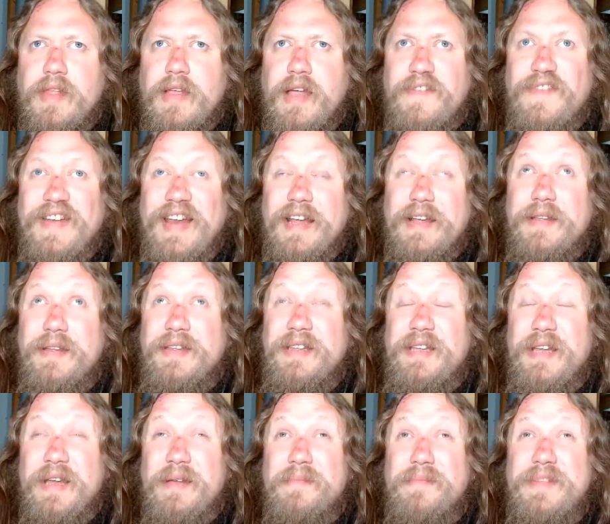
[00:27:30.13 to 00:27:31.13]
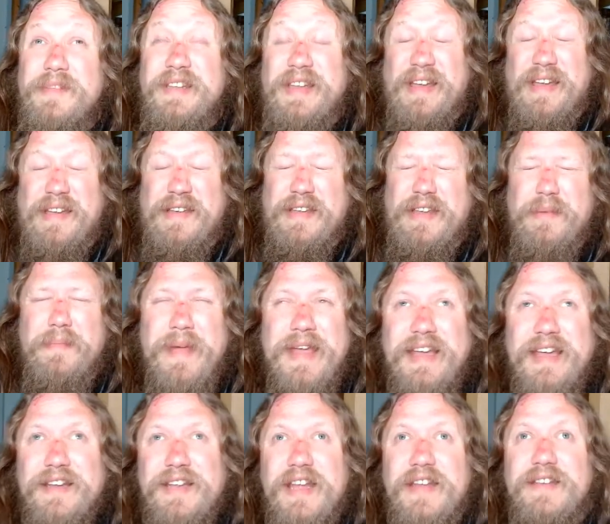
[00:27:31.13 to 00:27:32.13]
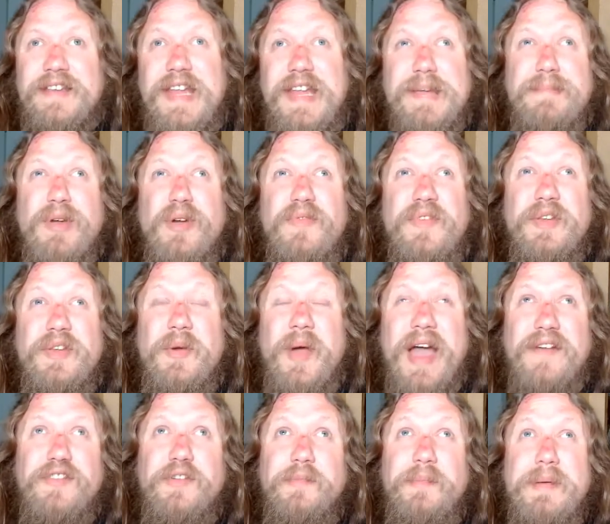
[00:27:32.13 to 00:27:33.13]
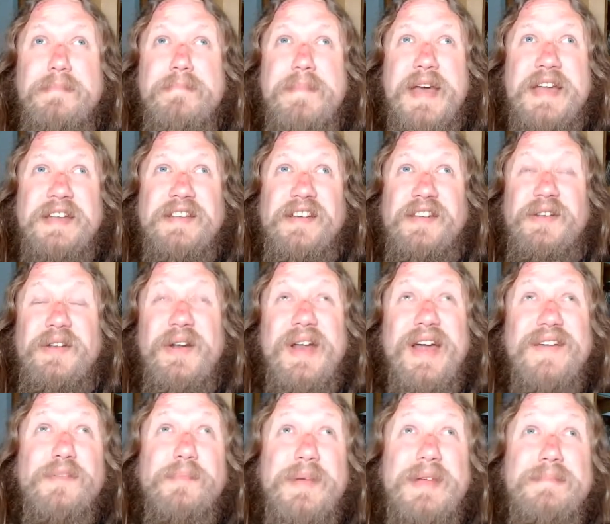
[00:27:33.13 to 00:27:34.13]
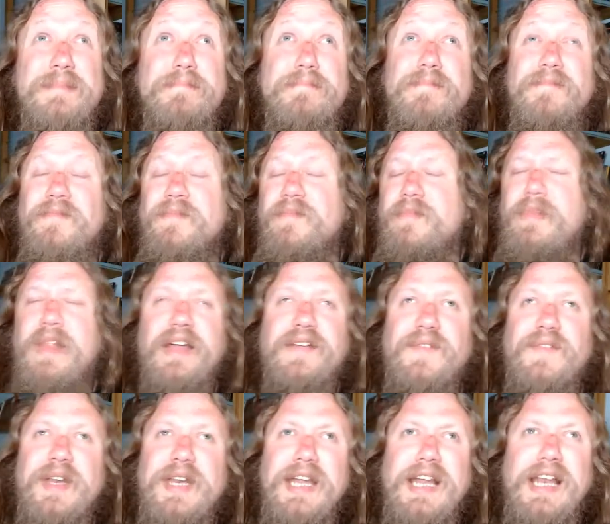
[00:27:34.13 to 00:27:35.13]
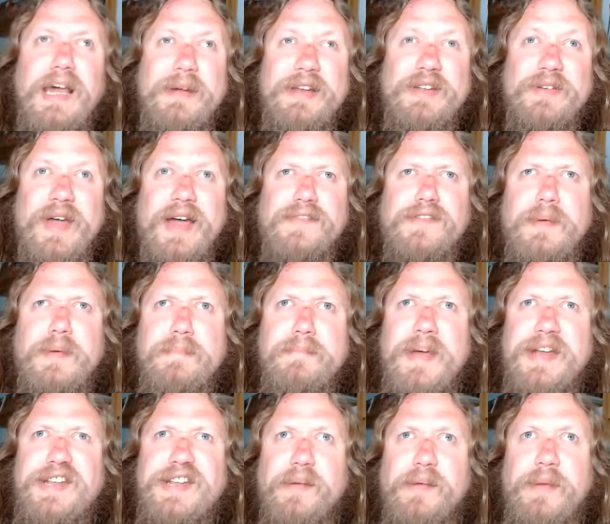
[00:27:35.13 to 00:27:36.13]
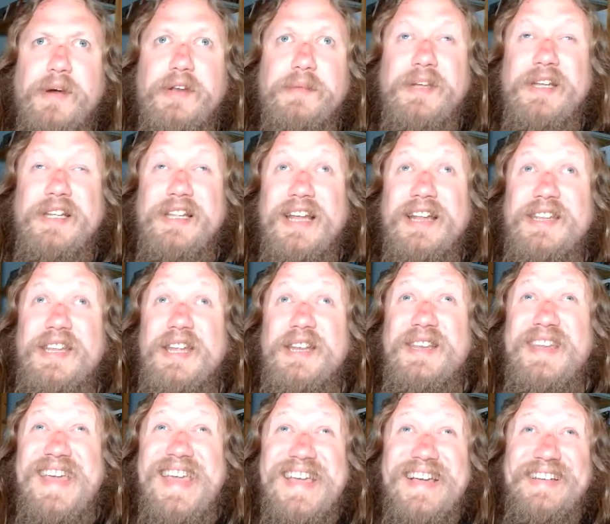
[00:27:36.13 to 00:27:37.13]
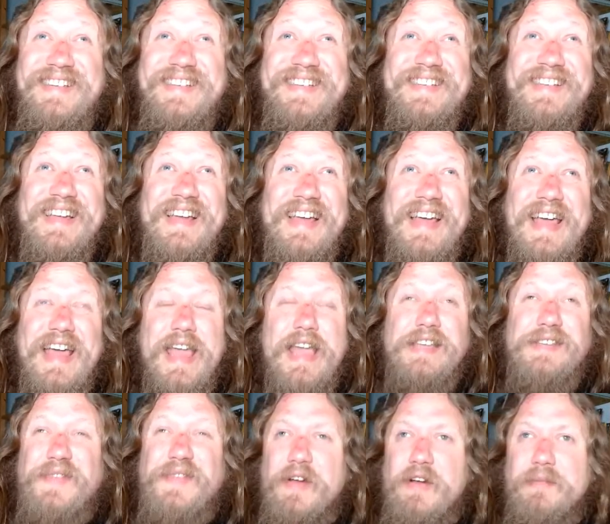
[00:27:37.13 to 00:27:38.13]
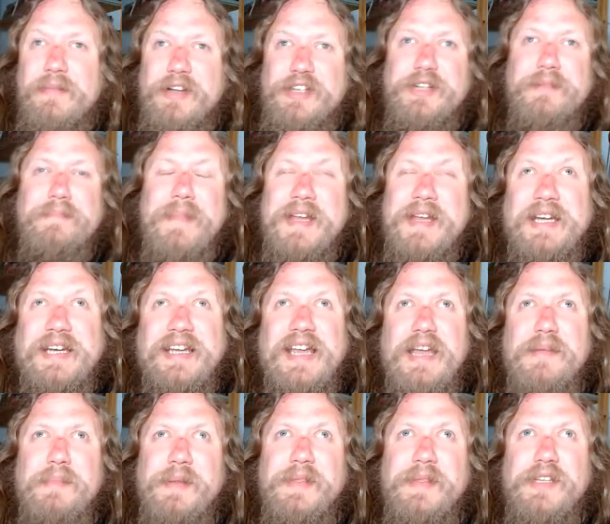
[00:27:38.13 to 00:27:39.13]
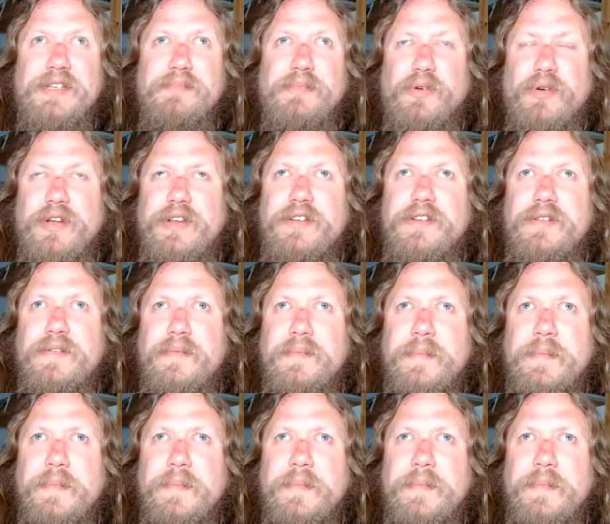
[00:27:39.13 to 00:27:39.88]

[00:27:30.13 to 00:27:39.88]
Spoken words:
I feel like you make a D&D movie, you have to be meta. You don't have to be like vanilla, but you have to be meta about it, because like D&D is very much a meta game at this point.